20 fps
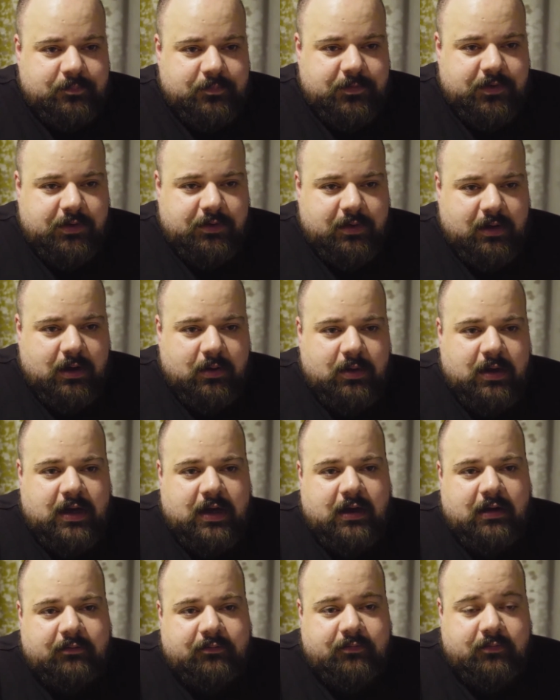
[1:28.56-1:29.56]
You now
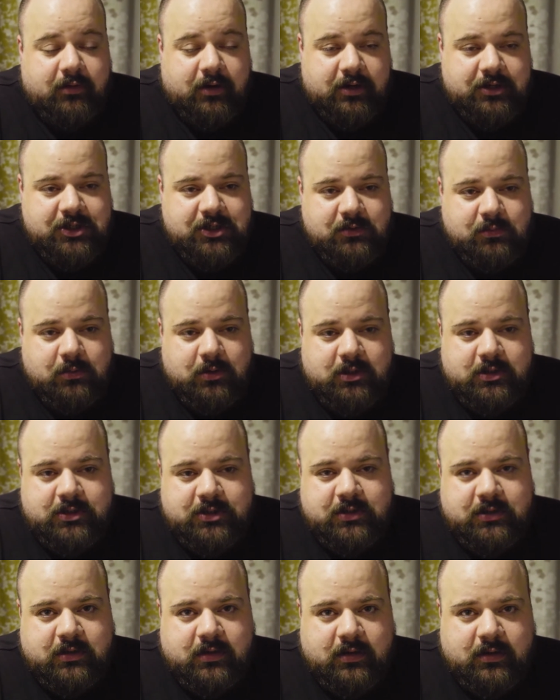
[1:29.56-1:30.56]
have Rush, which